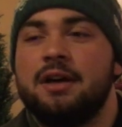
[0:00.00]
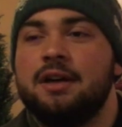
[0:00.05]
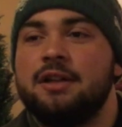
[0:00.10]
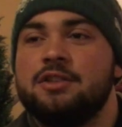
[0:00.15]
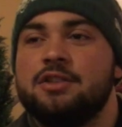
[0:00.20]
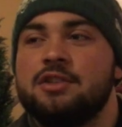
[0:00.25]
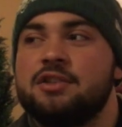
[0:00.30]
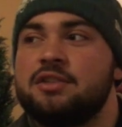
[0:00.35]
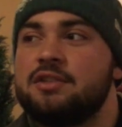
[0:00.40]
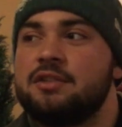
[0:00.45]

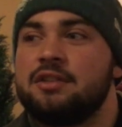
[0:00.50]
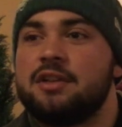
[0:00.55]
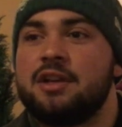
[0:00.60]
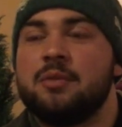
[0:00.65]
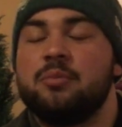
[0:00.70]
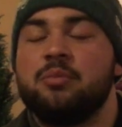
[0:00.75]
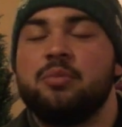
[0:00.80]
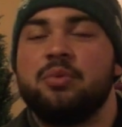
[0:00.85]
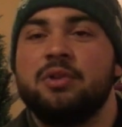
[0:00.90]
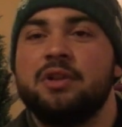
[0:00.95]
Just
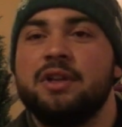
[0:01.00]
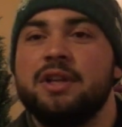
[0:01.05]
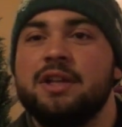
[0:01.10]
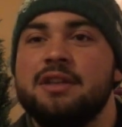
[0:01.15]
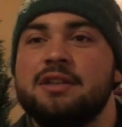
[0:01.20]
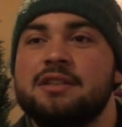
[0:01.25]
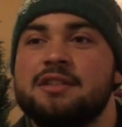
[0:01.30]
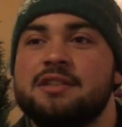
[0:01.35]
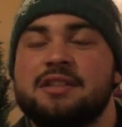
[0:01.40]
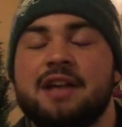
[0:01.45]

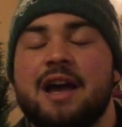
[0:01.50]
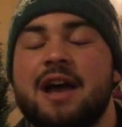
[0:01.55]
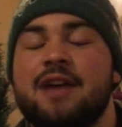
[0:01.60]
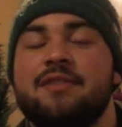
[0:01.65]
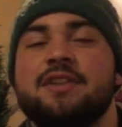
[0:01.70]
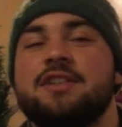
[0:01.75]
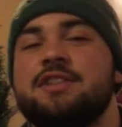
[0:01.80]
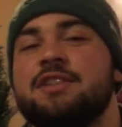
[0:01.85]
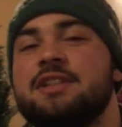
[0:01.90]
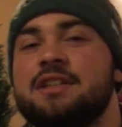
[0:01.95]
complete
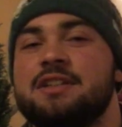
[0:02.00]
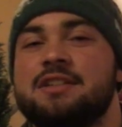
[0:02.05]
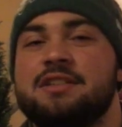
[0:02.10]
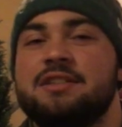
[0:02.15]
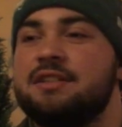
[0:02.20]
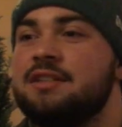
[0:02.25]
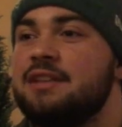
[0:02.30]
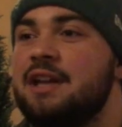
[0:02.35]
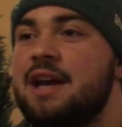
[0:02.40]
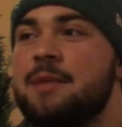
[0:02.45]
savageness
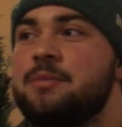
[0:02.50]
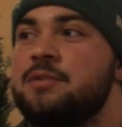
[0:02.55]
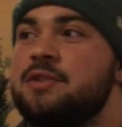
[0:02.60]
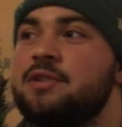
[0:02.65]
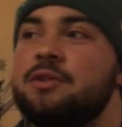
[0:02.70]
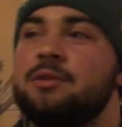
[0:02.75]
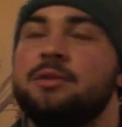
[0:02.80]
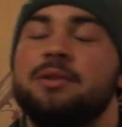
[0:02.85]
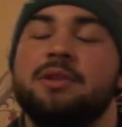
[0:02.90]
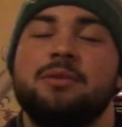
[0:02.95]
and
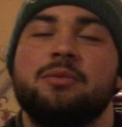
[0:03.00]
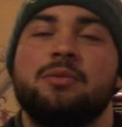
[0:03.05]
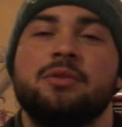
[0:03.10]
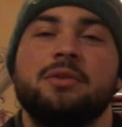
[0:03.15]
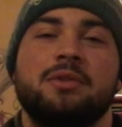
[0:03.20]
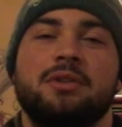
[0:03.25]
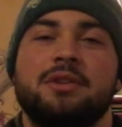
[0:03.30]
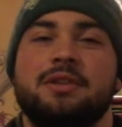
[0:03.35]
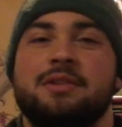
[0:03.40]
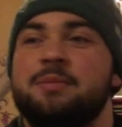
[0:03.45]
absolutely
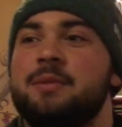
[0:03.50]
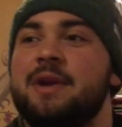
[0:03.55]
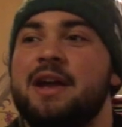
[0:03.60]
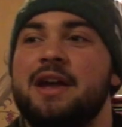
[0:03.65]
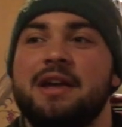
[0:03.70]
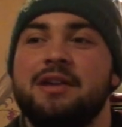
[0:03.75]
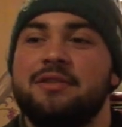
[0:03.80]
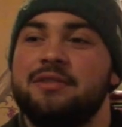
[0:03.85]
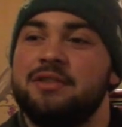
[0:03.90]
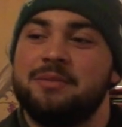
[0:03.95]
ruthless
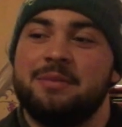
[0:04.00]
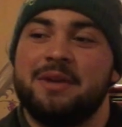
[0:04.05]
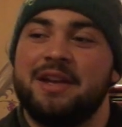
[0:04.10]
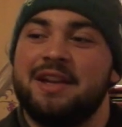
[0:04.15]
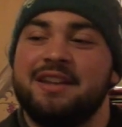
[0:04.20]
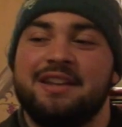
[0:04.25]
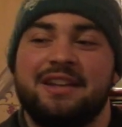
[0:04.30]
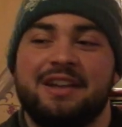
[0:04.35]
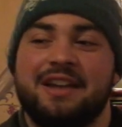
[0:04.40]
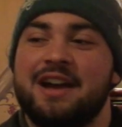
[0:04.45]
behavior,
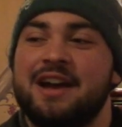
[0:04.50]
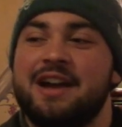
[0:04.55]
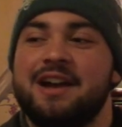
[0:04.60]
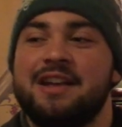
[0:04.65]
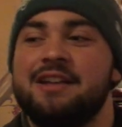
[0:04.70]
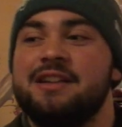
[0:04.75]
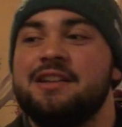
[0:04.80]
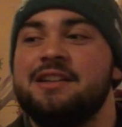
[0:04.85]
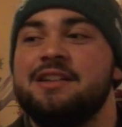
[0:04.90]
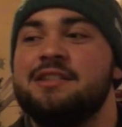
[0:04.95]
man. The guy
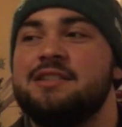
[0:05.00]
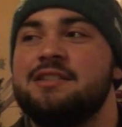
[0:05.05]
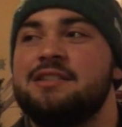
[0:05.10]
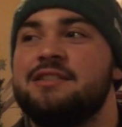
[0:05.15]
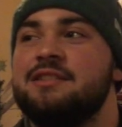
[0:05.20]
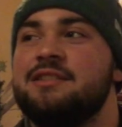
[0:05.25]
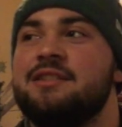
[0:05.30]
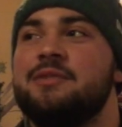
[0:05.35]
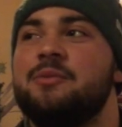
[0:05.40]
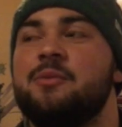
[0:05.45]

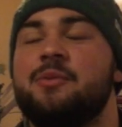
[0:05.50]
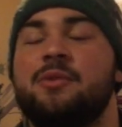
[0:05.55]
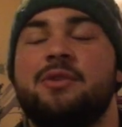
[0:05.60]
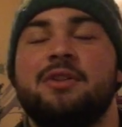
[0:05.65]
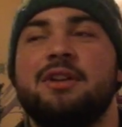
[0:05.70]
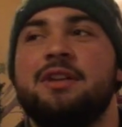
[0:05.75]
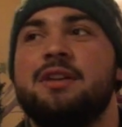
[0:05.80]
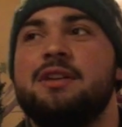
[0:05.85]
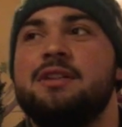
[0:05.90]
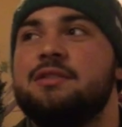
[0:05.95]
is,
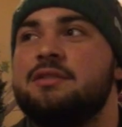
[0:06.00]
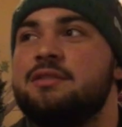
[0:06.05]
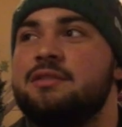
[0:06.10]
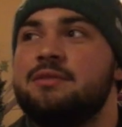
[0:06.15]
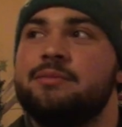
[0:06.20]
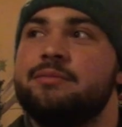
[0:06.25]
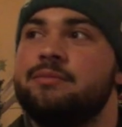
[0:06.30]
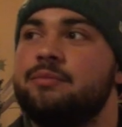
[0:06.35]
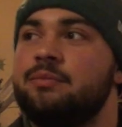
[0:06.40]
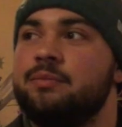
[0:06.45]
he's
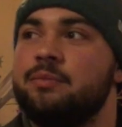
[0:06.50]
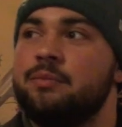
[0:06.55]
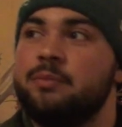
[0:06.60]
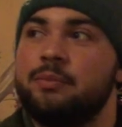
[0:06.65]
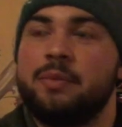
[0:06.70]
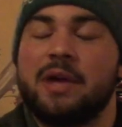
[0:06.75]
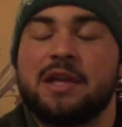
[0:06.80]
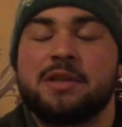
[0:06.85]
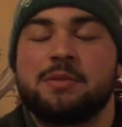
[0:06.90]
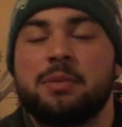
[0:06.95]

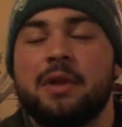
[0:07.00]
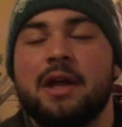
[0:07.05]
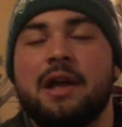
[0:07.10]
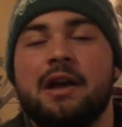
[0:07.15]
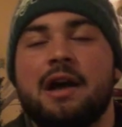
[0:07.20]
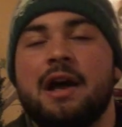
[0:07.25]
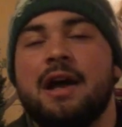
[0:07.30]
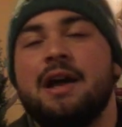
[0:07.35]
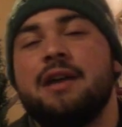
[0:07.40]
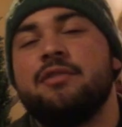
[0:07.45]
best
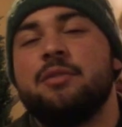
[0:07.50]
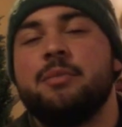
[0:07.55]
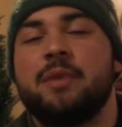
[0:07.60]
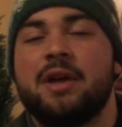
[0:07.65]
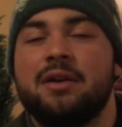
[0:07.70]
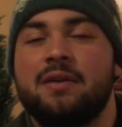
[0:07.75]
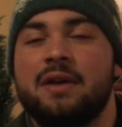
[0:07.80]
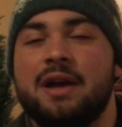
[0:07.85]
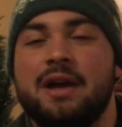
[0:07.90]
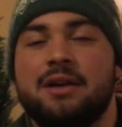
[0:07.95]
player I ever
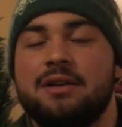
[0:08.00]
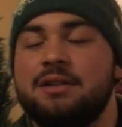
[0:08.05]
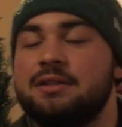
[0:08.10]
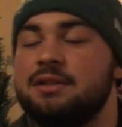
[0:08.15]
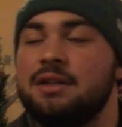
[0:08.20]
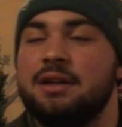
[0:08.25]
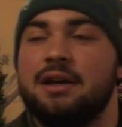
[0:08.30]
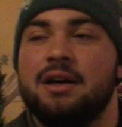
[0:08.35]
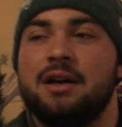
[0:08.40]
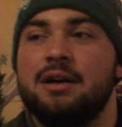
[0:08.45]
been around,
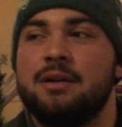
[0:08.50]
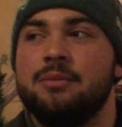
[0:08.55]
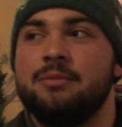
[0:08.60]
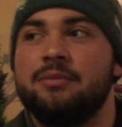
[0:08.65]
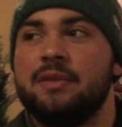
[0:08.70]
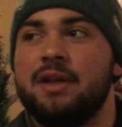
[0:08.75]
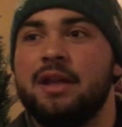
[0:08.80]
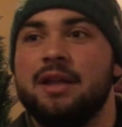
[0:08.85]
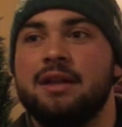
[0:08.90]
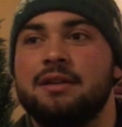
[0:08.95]

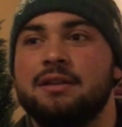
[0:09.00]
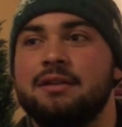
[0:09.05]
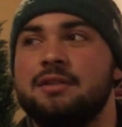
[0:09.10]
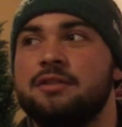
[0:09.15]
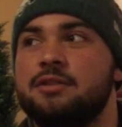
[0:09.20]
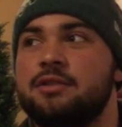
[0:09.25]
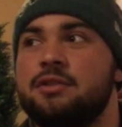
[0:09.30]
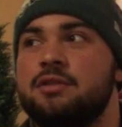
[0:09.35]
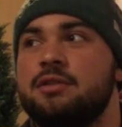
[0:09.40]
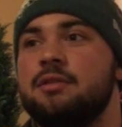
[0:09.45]
and
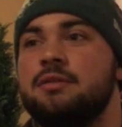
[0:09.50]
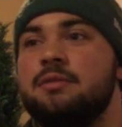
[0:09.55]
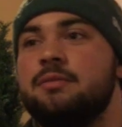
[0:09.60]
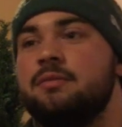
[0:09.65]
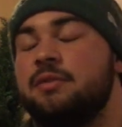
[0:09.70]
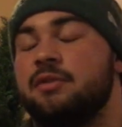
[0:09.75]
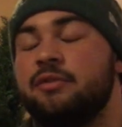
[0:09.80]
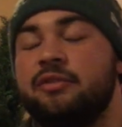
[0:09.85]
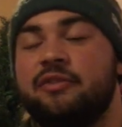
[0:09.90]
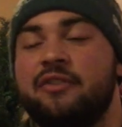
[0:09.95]

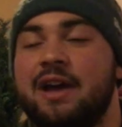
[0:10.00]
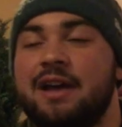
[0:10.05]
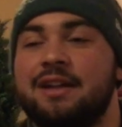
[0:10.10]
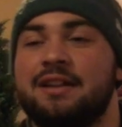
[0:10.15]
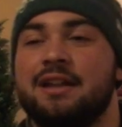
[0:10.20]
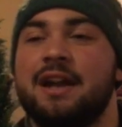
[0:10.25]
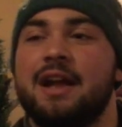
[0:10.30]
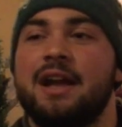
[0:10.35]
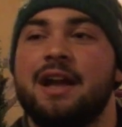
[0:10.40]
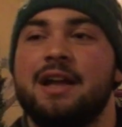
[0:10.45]
the fact
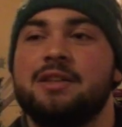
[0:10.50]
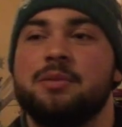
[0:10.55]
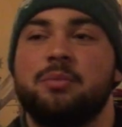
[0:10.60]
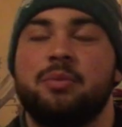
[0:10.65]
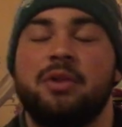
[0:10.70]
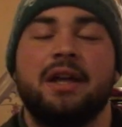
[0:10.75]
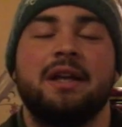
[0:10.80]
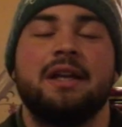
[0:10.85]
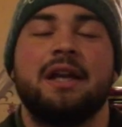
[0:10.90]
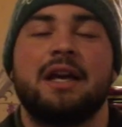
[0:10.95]
that I got to
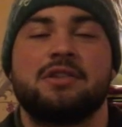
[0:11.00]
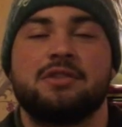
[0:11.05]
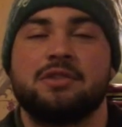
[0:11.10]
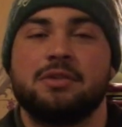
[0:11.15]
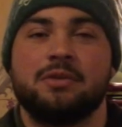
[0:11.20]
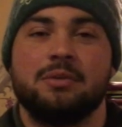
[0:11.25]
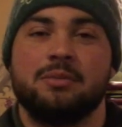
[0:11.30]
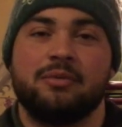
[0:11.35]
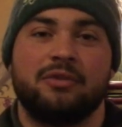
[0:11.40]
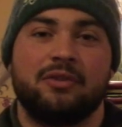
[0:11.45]
play next
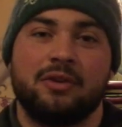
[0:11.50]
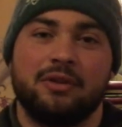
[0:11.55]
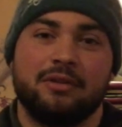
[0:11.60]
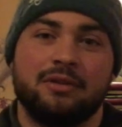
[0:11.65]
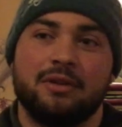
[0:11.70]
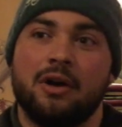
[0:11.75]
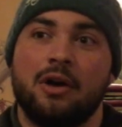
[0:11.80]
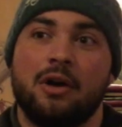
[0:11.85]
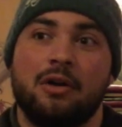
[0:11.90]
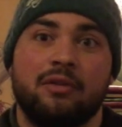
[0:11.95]
to him
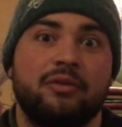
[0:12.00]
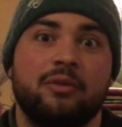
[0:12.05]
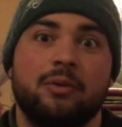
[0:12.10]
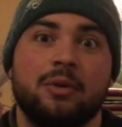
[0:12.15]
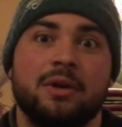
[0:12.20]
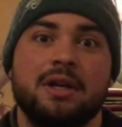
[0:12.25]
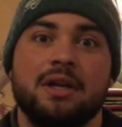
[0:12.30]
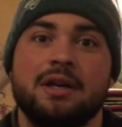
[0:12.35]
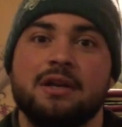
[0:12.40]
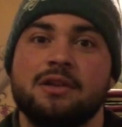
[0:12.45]
for all
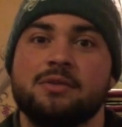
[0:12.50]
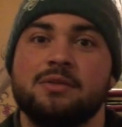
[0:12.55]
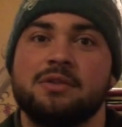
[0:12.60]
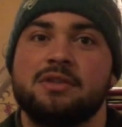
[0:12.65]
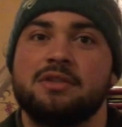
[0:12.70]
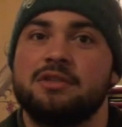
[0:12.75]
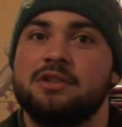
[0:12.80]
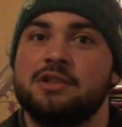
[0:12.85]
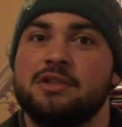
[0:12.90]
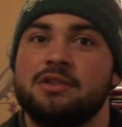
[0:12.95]
4 years
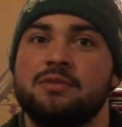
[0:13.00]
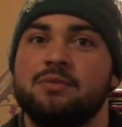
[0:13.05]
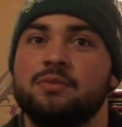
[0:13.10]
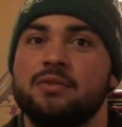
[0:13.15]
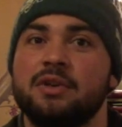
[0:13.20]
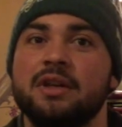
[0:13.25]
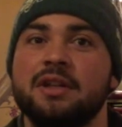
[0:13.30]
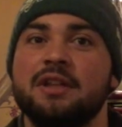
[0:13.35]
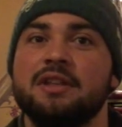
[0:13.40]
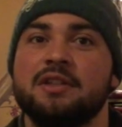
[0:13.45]
was just
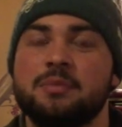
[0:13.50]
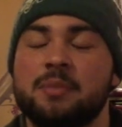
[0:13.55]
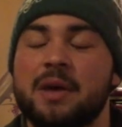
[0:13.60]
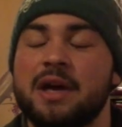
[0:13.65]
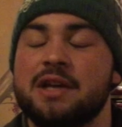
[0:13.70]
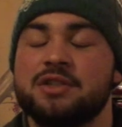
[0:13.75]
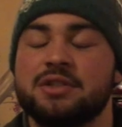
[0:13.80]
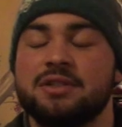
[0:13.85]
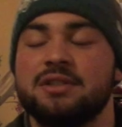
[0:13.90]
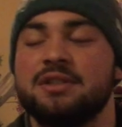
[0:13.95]
really
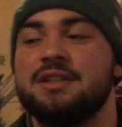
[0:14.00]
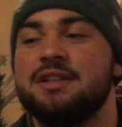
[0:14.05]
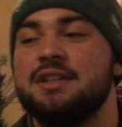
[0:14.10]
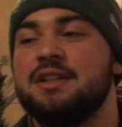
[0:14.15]
special.